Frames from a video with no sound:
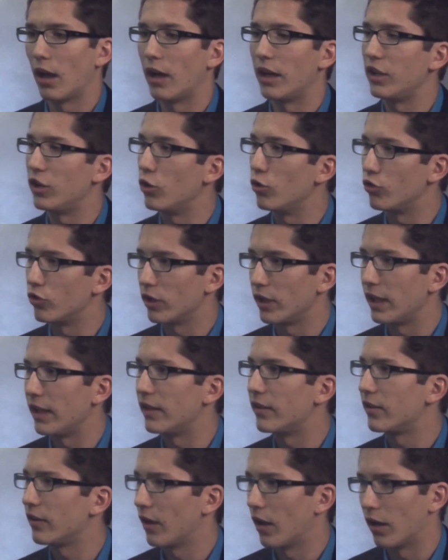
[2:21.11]
Usually
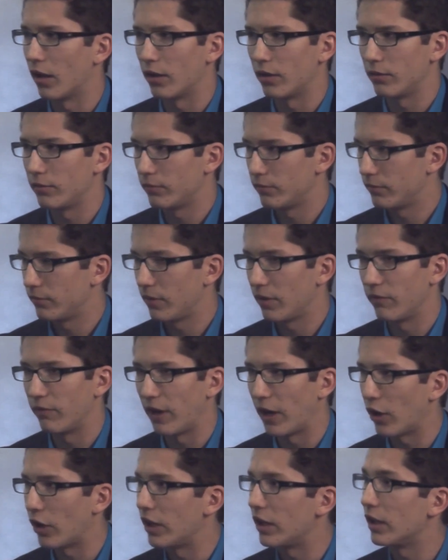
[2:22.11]
it's
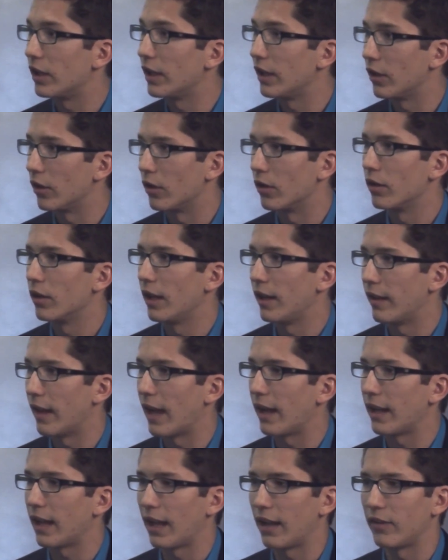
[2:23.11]
very clear in
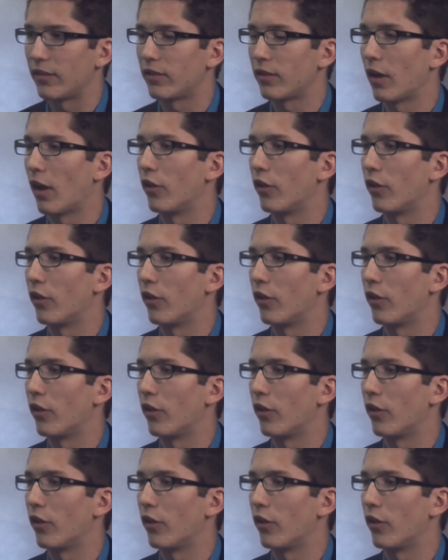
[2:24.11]
that case.